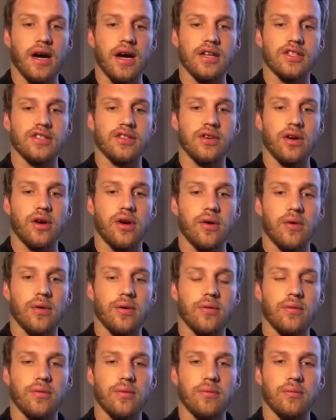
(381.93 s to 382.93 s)

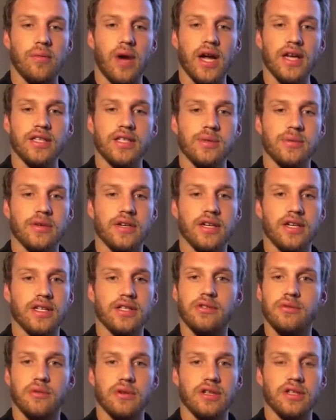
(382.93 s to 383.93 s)
So my
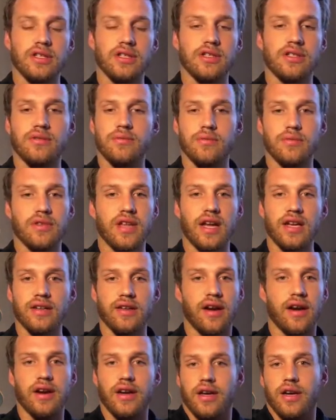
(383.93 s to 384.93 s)
experience was, that
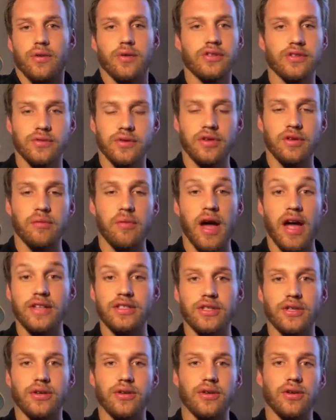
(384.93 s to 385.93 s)
entire year was really
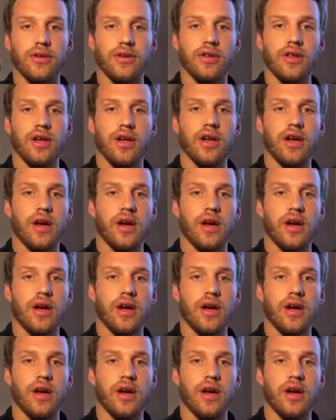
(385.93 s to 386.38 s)
magical.